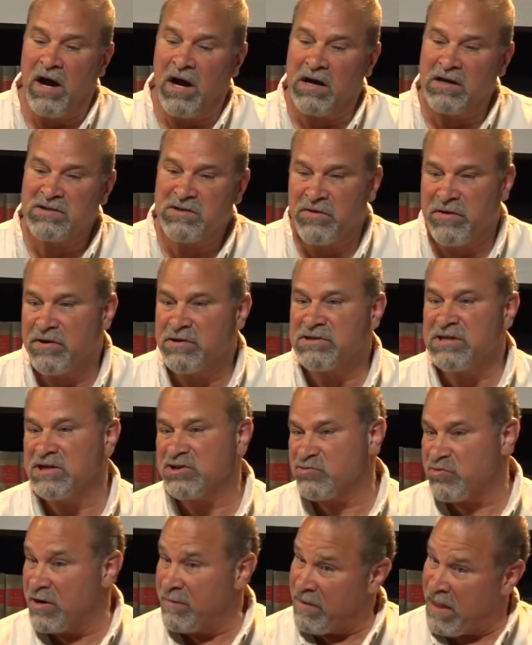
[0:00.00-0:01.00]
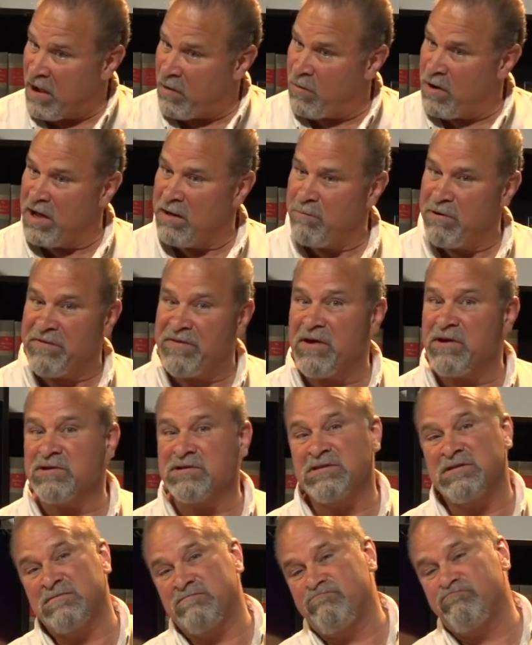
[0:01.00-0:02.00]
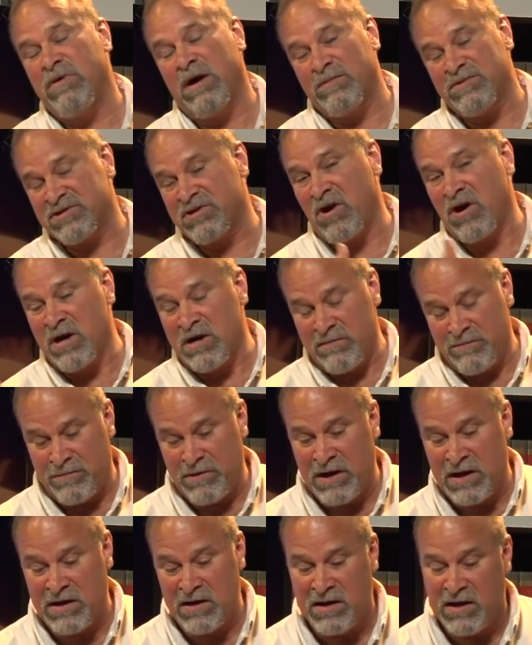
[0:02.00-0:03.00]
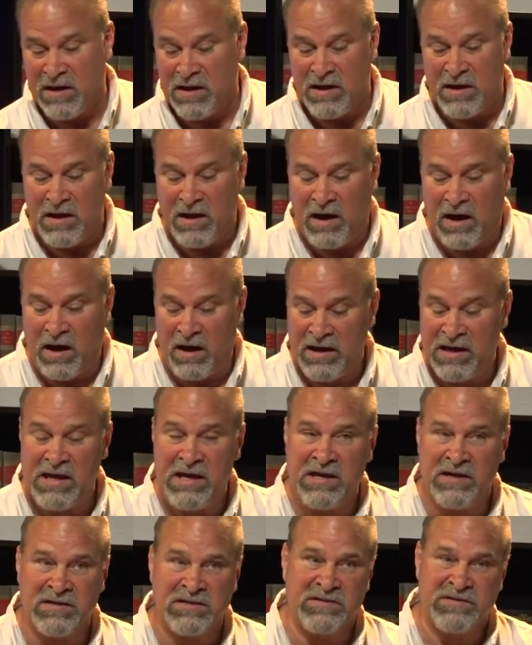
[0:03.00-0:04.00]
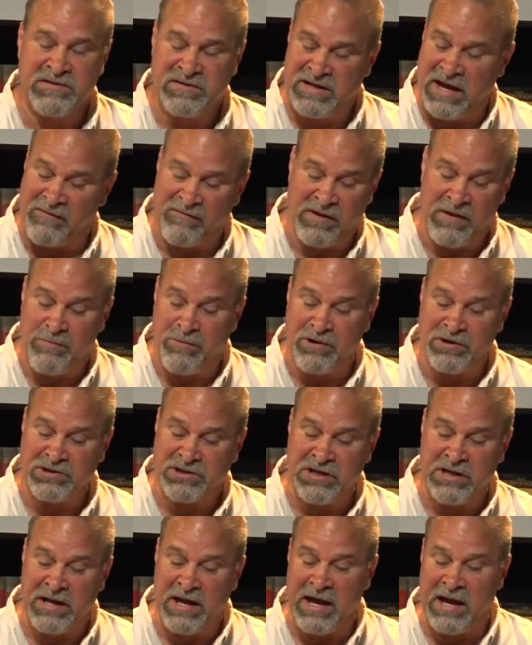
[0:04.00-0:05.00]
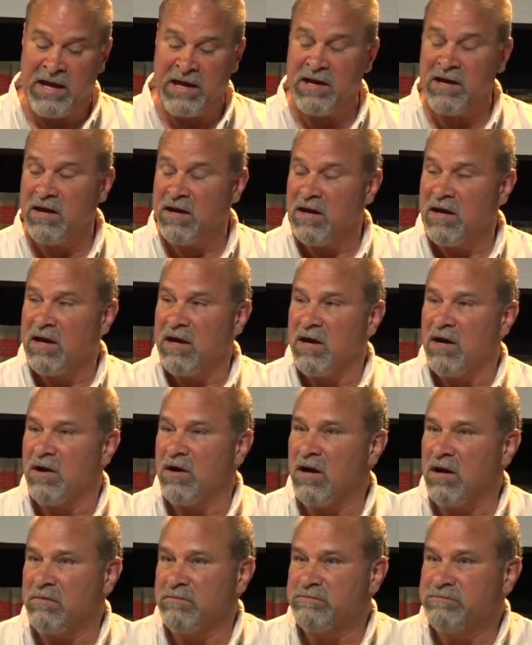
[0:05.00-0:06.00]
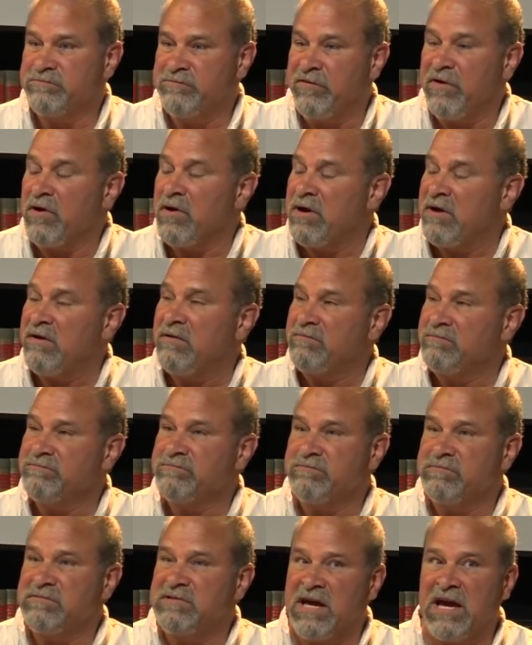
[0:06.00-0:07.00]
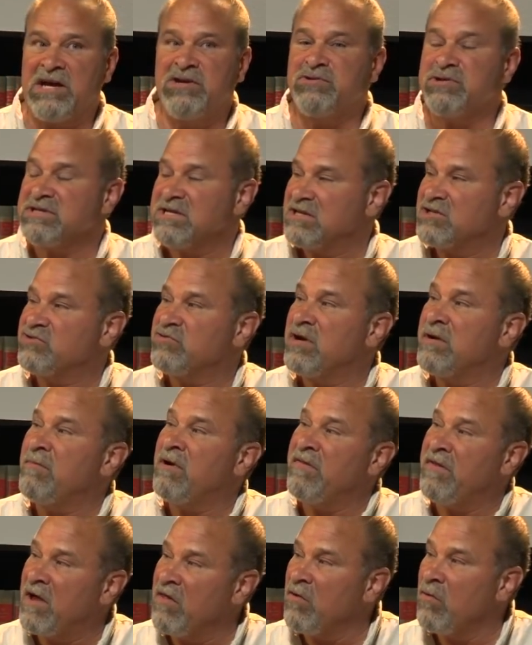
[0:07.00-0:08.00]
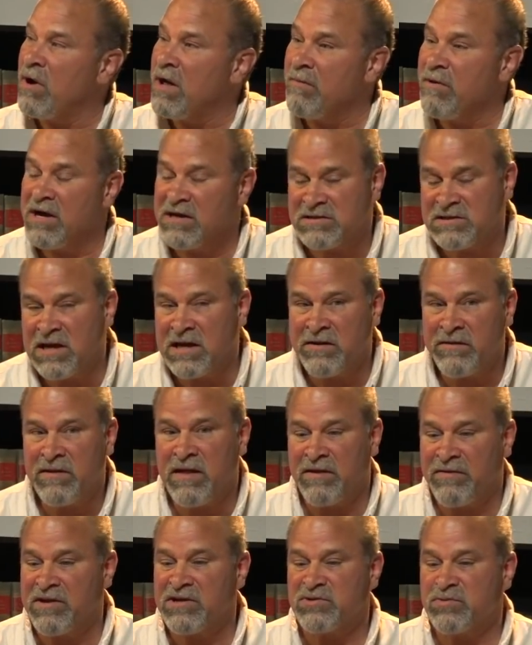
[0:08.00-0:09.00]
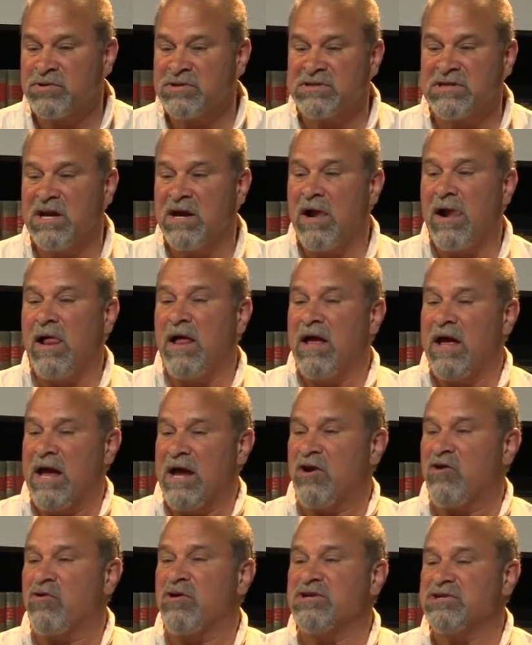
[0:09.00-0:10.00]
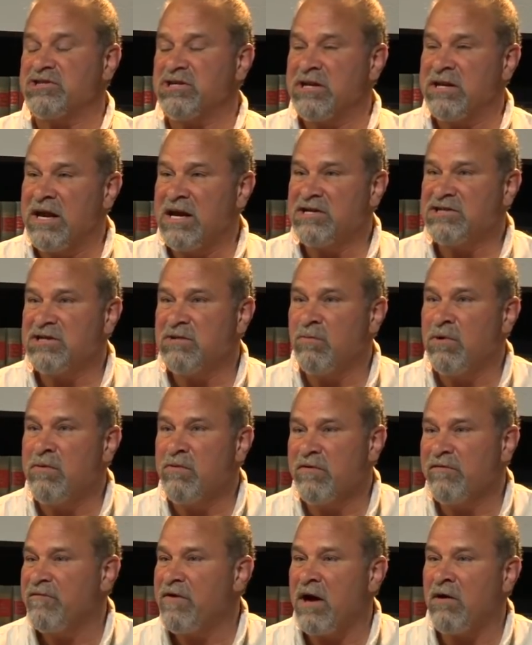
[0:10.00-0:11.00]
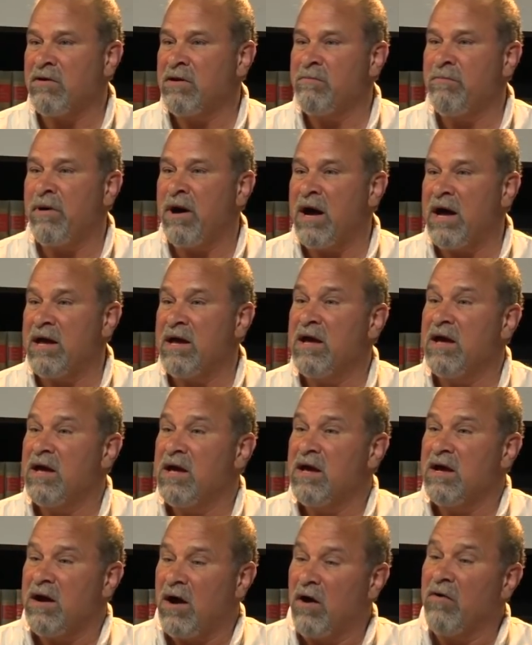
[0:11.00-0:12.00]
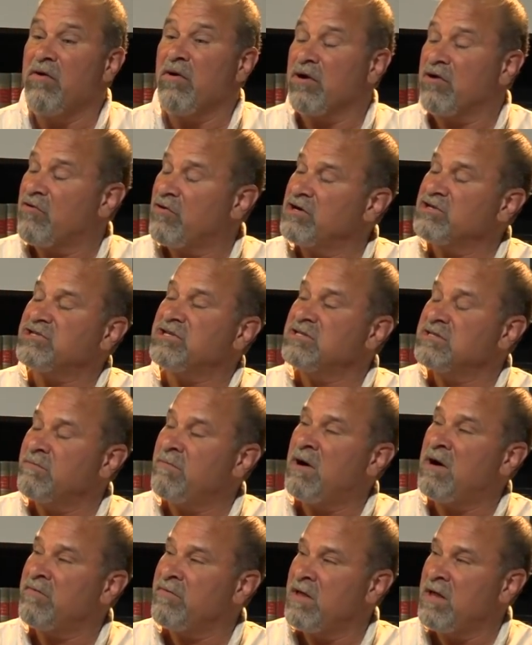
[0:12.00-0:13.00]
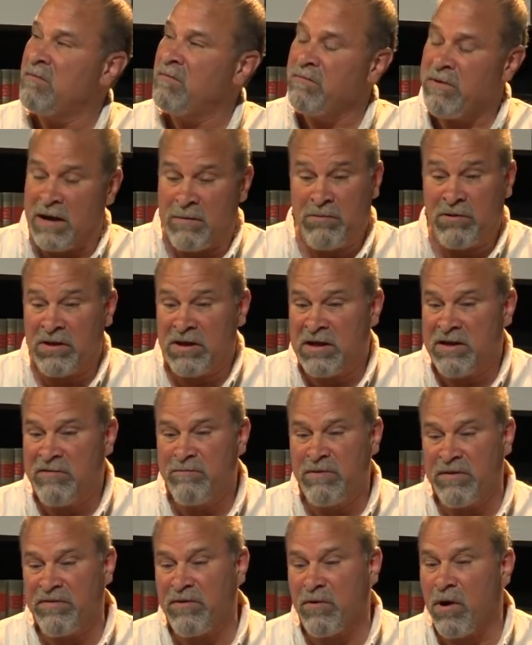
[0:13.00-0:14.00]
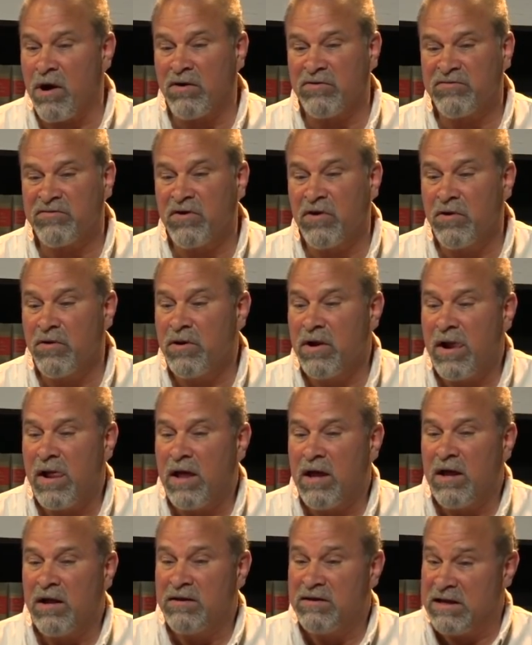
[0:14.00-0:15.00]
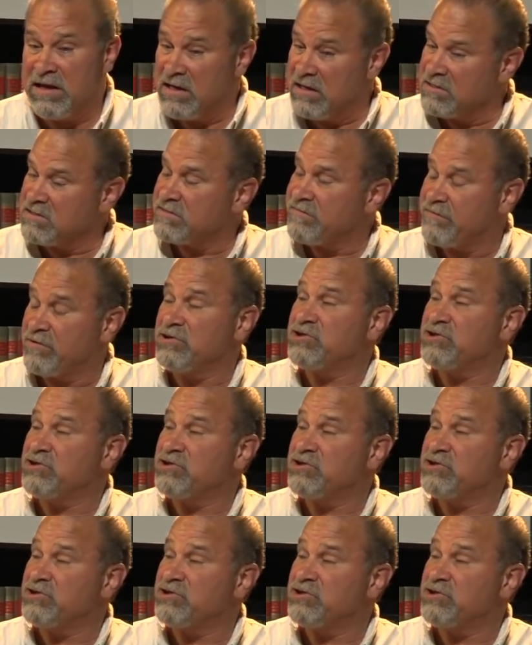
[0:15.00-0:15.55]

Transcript: So there's an extreme that way, but there's, I'm sorry, but he is definitely pushing a very dangerous extreme on the other way by saying that this was a Christian nation. We were founded by, oh, there are Christians among them, I believe, but they're also deists for